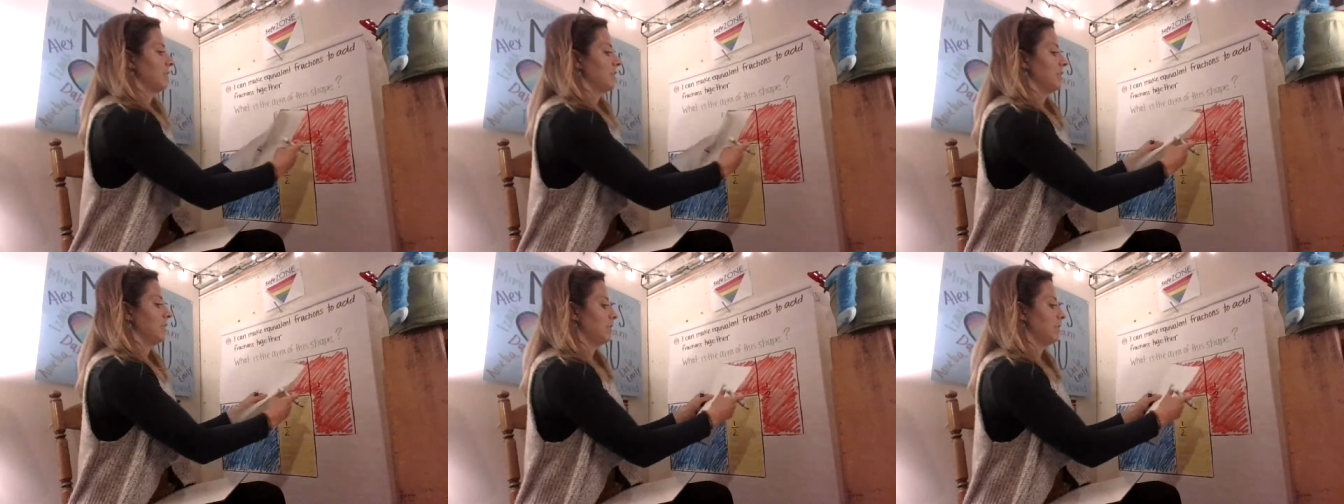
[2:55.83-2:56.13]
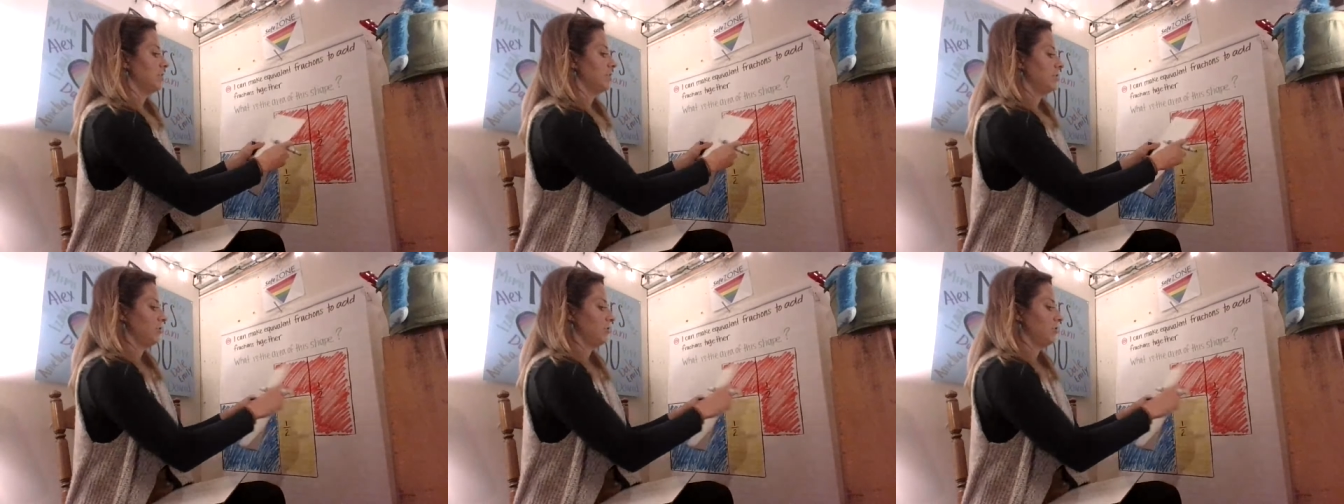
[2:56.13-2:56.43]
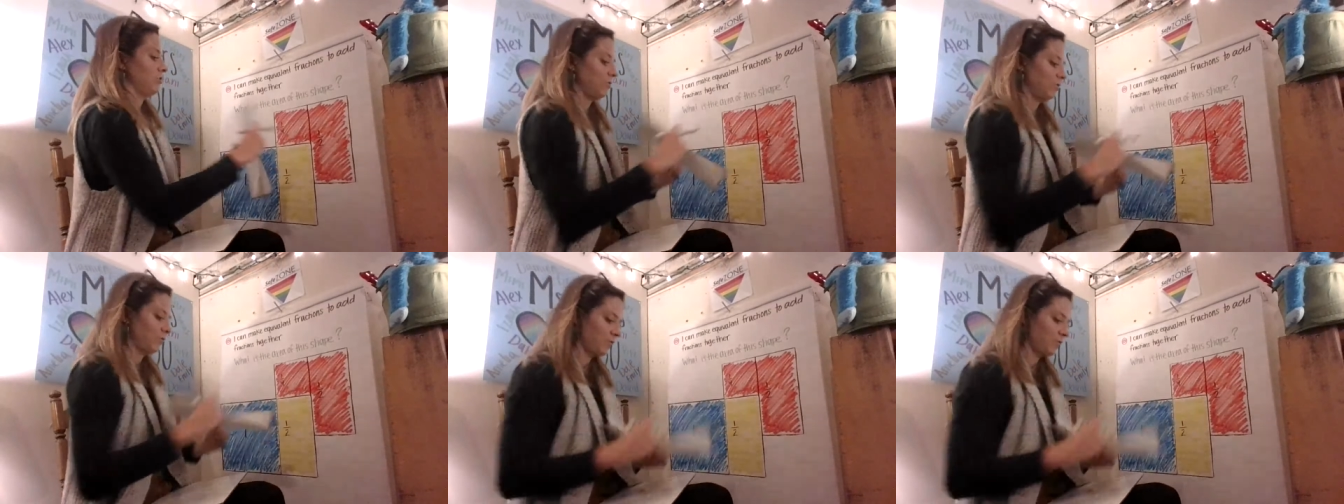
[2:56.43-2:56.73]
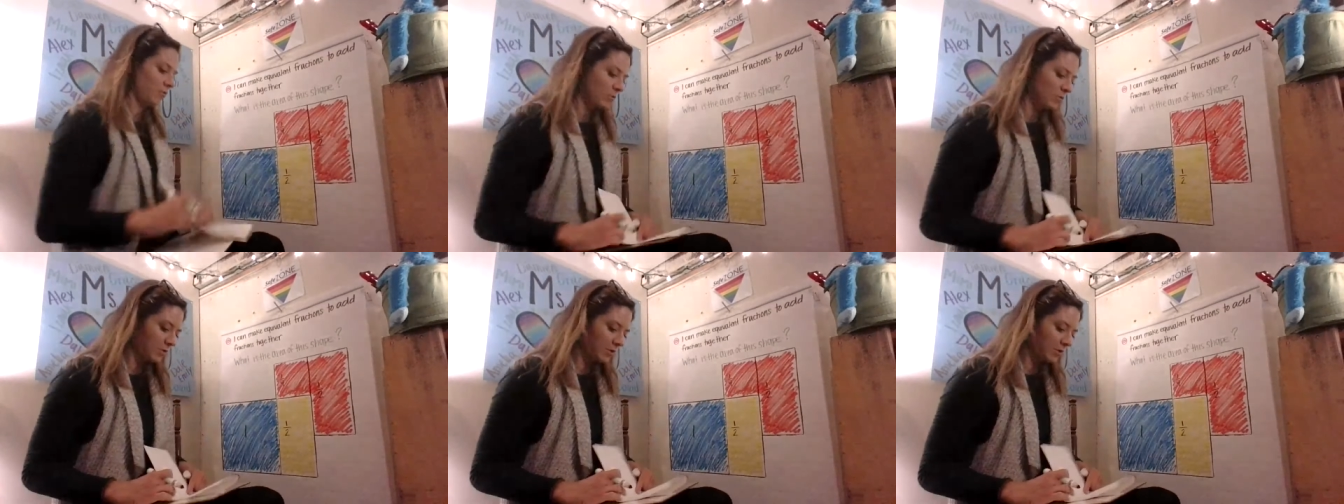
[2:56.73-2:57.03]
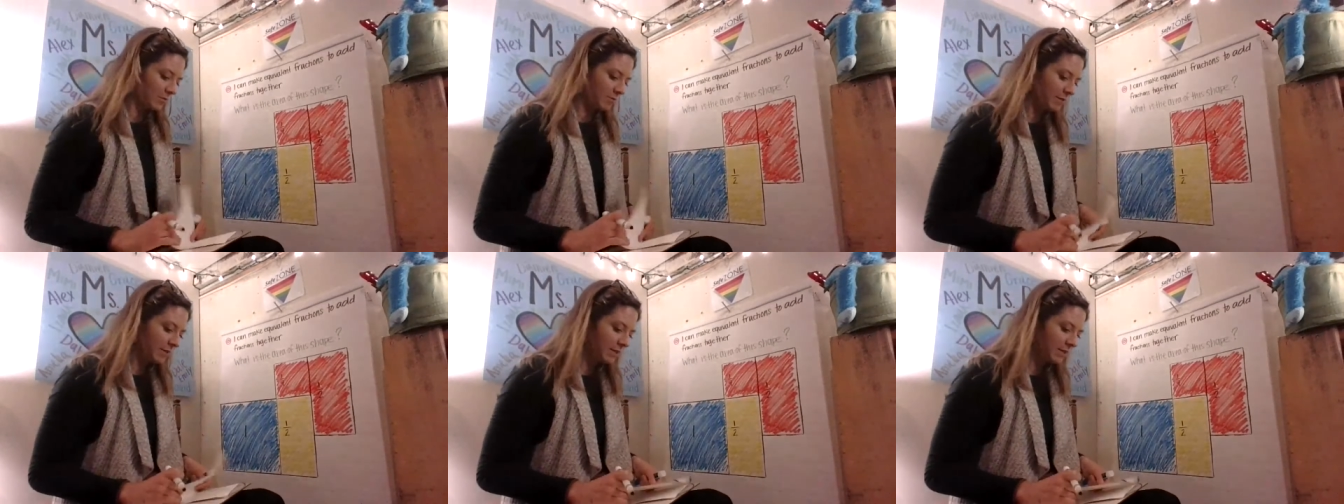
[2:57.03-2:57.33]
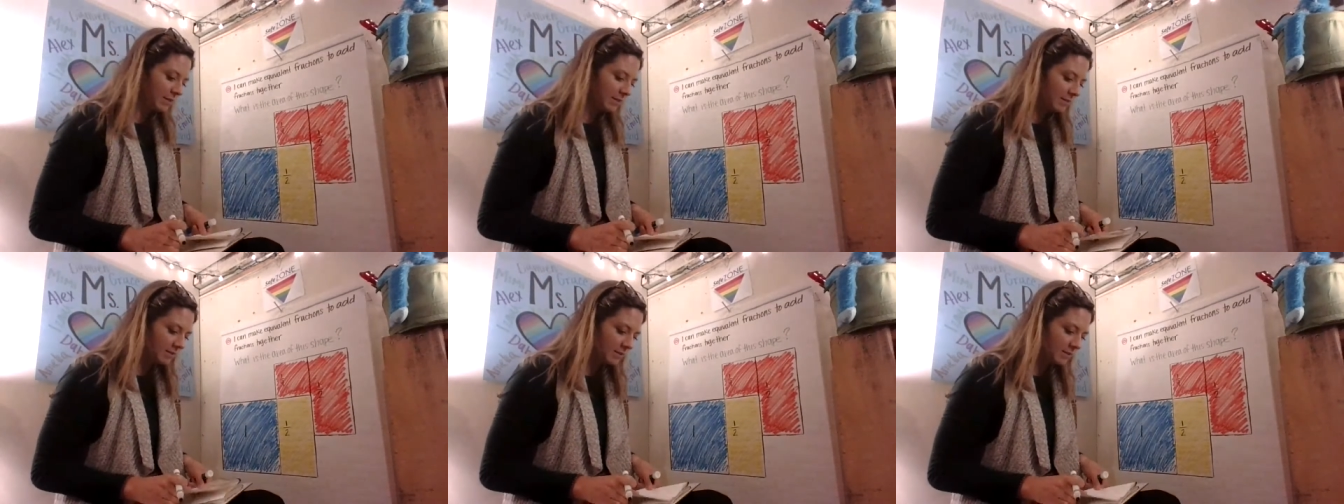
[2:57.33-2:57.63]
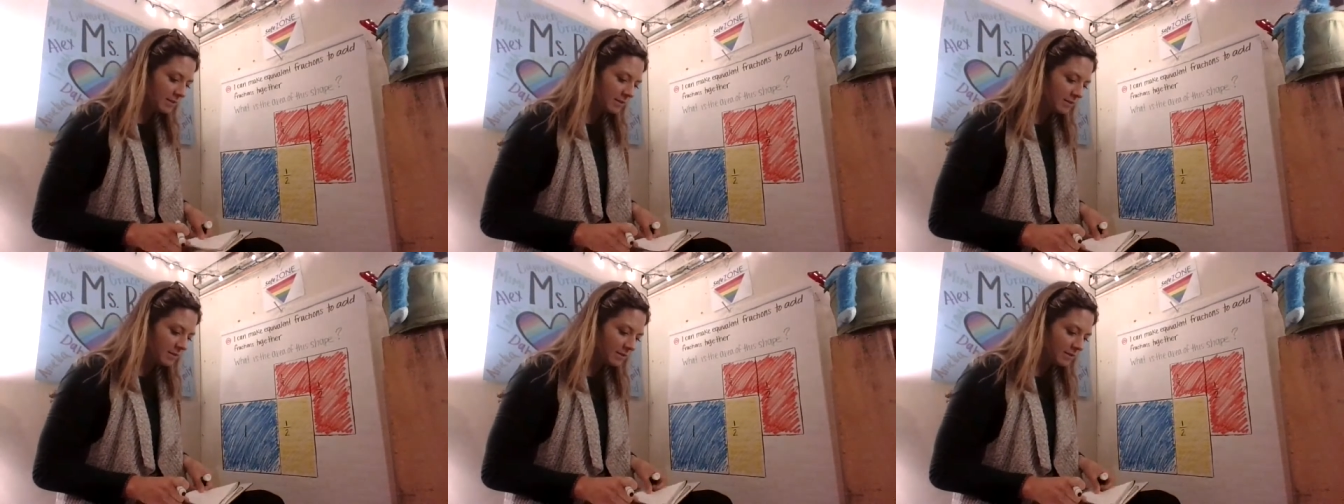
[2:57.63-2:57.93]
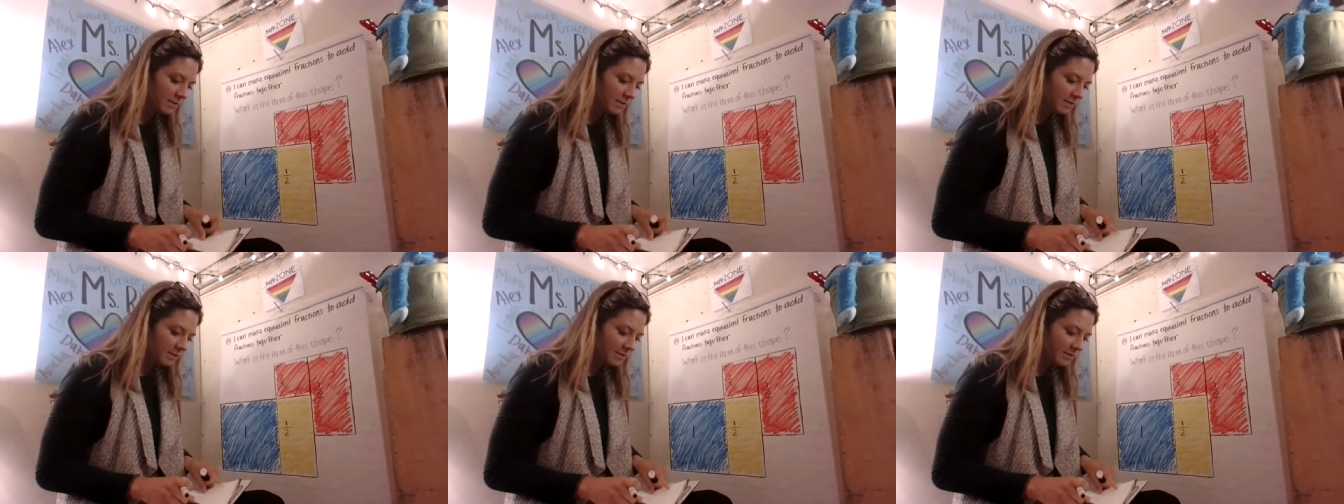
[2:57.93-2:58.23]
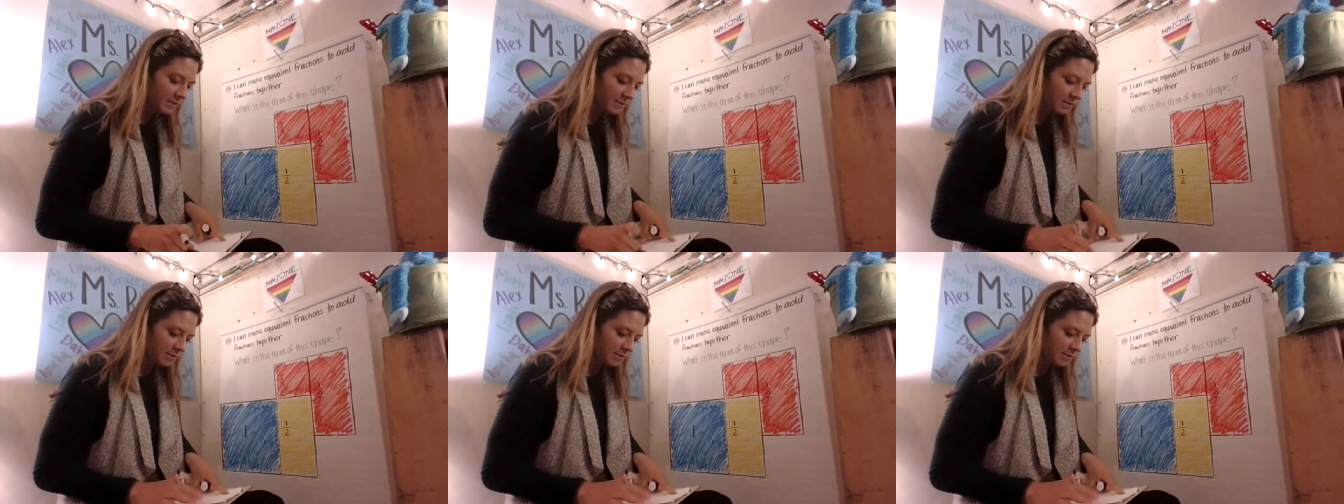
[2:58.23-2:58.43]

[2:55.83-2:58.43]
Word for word: into four pieces,